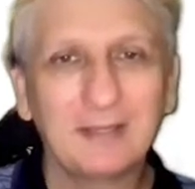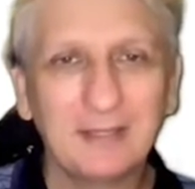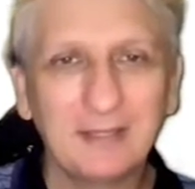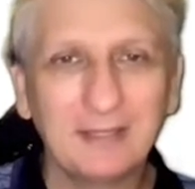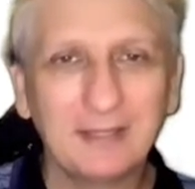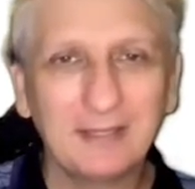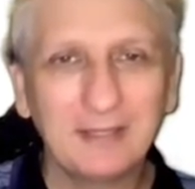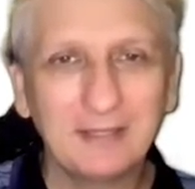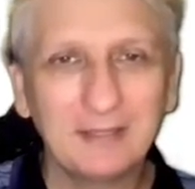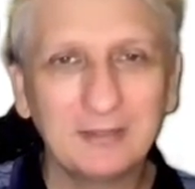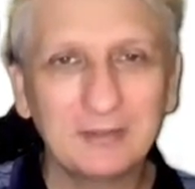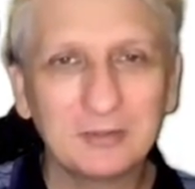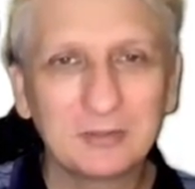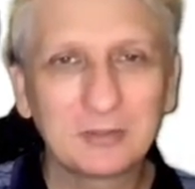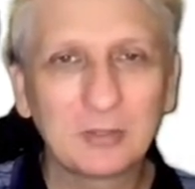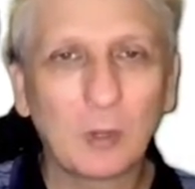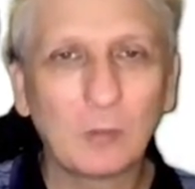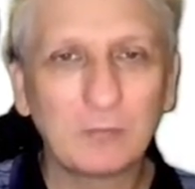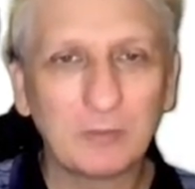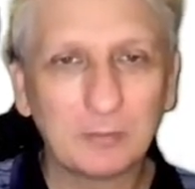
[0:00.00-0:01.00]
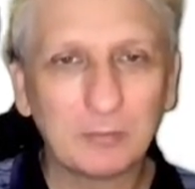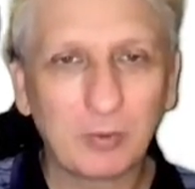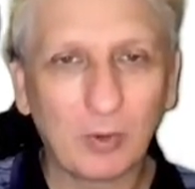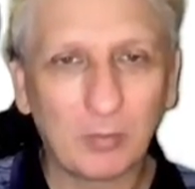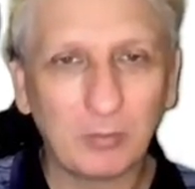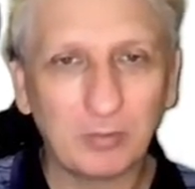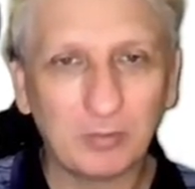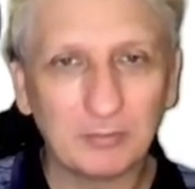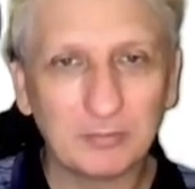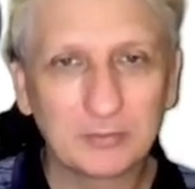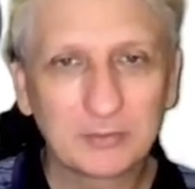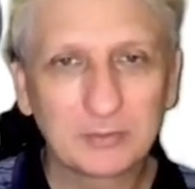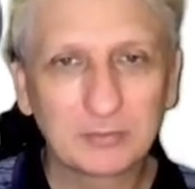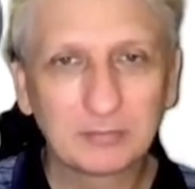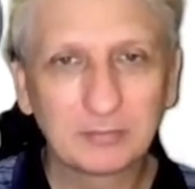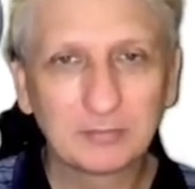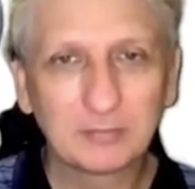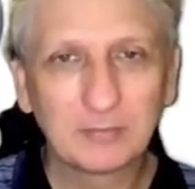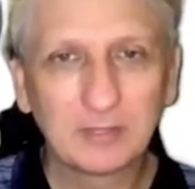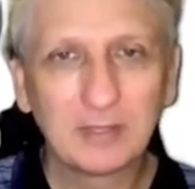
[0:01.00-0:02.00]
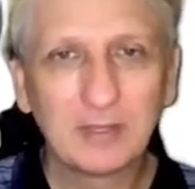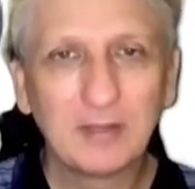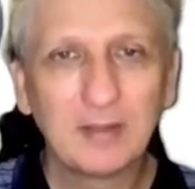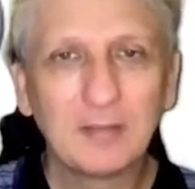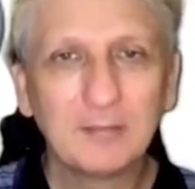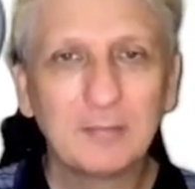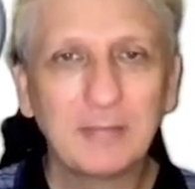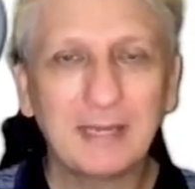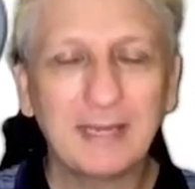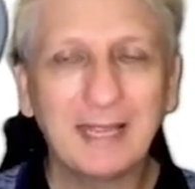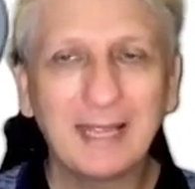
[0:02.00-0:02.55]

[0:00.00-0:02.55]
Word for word: in solving problems. But